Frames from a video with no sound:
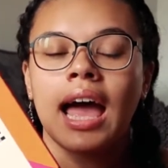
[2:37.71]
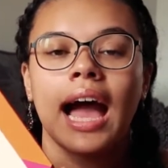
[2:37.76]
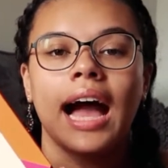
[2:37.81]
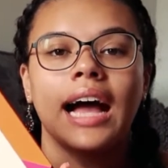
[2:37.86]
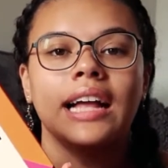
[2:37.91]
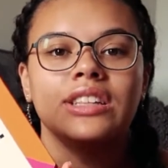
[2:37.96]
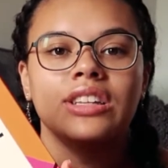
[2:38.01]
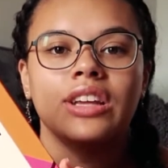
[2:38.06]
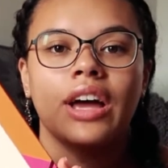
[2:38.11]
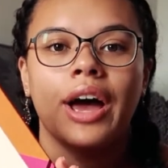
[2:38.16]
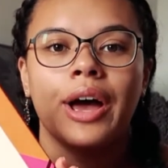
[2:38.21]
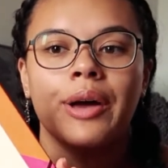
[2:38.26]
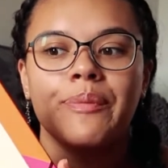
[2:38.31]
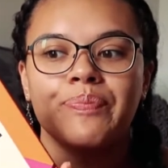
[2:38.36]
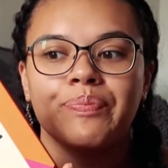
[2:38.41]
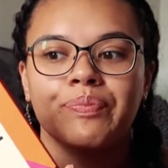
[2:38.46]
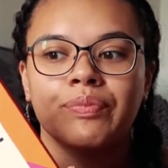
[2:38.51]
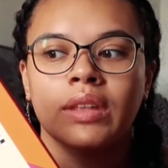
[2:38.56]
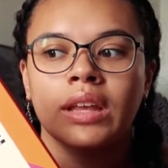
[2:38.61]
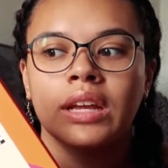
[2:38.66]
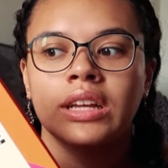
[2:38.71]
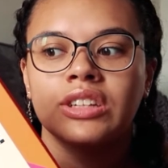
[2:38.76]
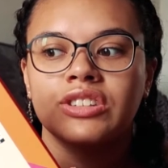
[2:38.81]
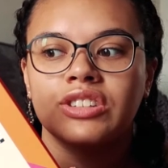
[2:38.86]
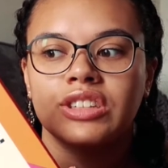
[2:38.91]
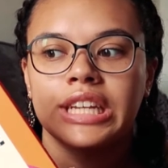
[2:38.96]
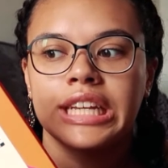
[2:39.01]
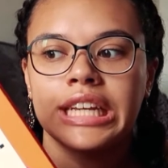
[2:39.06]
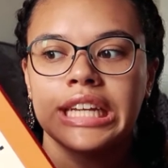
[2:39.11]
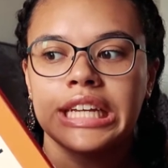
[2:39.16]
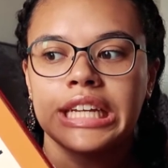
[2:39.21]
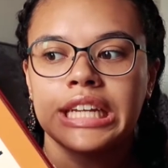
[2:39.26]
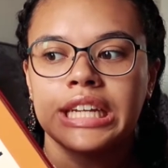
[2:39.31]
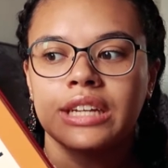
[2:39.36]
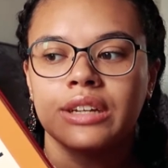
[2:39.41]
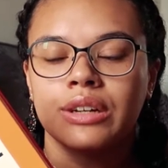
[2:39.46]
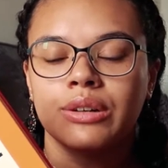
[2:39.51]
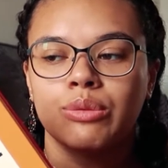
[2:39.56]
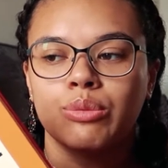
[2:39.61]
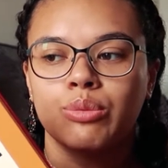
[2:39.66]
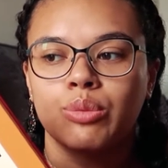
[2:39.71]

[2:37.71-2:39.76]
And she's